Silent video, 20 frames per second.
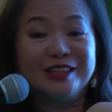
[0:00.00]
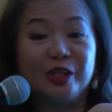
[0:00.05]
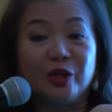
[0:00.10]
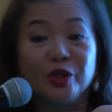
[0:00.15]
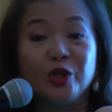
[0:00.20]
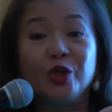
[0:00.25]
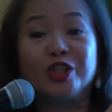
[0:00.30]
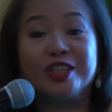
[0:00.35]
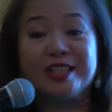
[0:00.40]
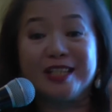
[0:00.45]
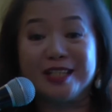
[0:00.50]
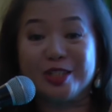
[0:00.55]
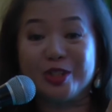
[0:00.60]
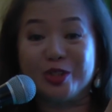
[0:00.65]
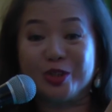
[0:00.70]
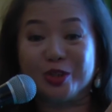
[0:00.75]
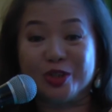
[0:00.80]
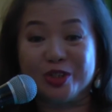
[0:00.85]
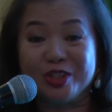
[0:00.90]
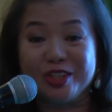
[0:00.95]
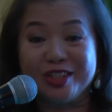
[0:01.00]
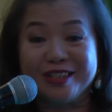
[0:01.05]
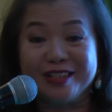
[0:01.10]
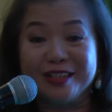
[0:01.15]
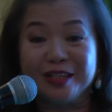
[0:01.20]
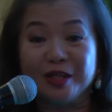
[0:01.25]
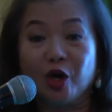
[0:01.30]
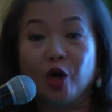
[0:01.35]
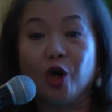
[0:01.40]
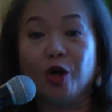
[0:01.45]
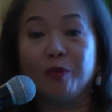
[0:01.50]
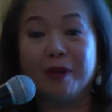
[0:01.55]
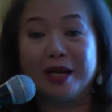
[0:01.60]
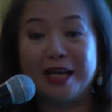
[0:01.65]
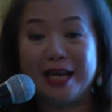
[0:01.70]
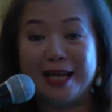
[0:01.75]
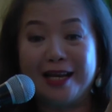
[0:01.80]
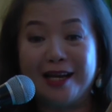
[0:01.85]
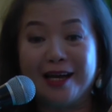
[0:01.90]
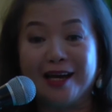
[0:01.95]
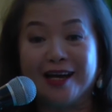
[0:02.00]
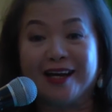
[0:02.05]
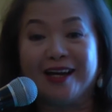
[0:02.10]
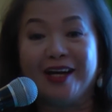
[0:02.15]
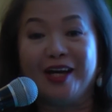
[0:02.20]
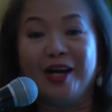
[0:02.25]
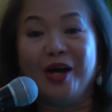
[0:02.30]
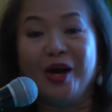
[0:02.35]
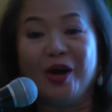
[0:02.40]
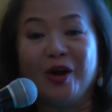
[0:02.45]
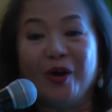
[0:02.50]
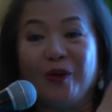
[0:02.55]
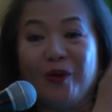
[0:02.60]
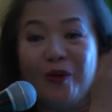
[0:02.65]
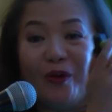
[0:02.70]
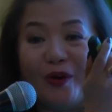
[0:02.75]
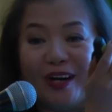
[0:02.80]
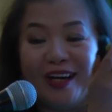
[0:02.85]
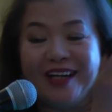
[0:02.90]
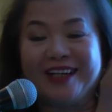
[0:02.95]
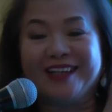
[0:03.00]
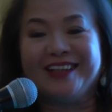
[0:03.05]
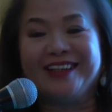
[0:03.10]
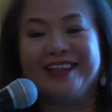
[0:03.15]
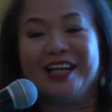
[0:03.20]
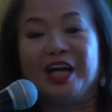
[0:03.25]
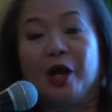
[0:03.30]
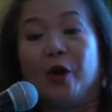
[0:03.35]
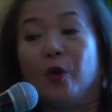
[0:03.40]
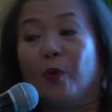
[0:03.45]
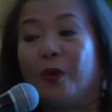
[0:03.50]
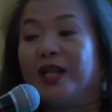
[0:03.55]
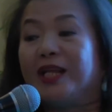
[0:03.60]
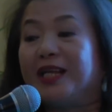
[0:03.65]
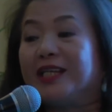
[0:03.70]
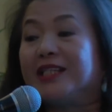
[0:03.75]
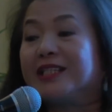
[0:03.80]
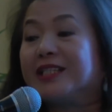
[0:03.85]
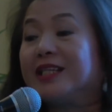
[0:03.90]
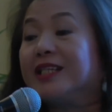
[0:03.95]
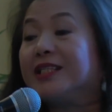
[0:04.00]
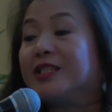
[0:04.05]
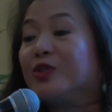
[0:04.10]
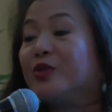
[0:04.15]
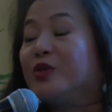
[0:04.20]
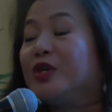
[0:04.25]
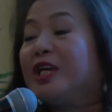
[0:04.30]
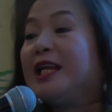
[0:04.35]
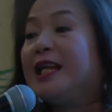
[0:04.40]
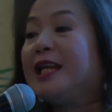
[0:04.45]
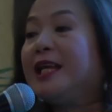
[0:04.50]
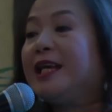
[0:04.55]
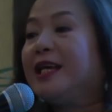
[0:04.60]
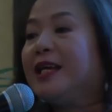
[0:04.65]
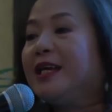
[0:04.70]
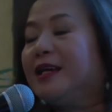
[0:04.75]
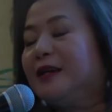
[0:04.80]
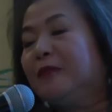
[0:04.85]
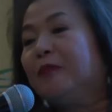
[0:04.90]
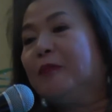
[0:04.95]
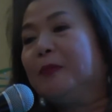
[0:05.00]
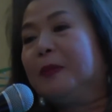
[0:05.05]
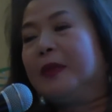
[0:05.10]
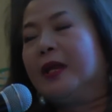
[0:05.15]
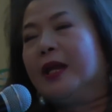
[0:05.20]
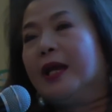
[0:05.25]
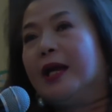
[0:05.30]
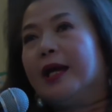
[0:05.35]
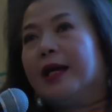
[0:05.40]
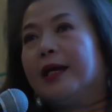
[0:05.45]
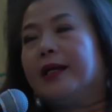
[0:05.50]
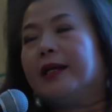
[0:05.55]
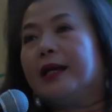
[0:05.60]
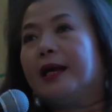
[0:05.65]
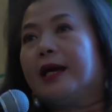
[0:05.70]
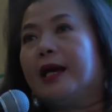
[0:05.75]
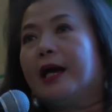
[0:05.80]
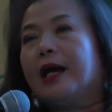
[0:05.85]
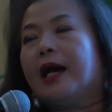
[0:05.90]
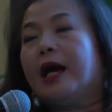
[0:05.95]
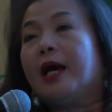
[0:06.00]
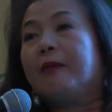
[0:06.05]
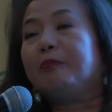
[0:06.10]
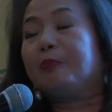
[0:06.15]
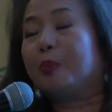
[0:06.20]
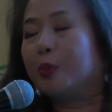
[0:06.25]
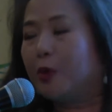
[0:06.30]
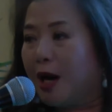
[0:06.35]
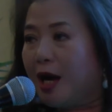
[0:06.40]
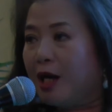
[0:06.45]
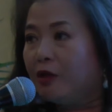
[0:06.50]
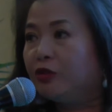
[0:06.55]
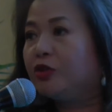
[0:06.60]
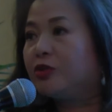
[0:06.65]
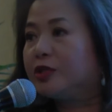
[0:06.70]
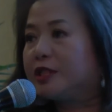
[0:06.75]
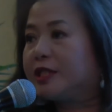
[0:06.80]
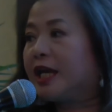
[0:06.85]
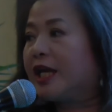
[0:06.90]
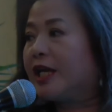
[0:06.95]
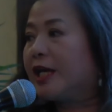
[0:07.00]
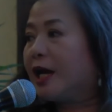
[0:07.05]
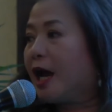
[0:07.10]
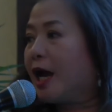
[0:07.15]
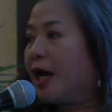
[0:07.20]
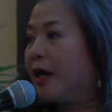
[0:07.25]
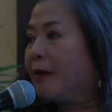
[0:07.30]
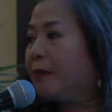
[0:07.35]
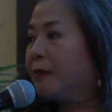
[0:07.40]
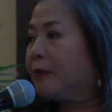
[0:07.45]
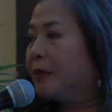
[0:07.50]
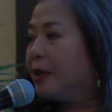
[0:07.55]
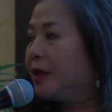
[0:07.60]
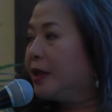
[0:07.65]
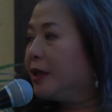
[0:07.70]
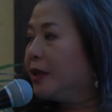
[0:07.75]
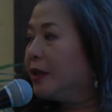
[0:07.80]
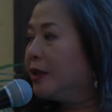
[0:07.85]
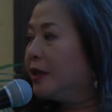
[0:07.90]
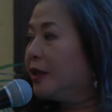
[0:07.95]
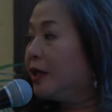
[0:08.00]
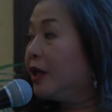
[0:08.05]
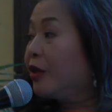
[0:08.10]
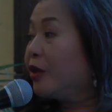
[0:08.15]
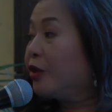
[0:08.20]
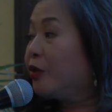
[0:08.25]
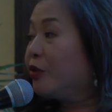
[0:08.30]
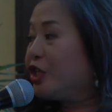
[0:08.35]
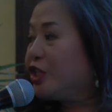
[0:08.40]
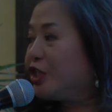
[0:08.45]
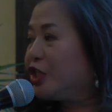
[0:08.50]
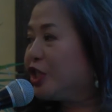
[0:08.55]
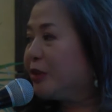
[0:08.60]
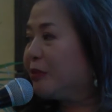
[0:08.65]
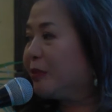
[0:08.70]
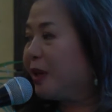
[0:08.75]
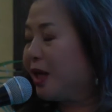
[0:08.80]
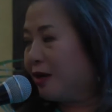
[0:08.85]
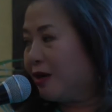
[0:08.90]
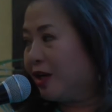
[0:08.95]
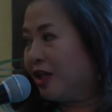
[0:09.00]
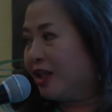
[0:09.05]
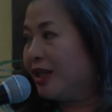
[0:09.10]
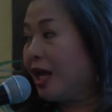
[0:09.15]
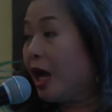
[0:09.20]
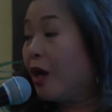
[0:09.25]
Your sisters, or Manila, or, well, it's really, and I'm proud to say I'm a Theresian by heart.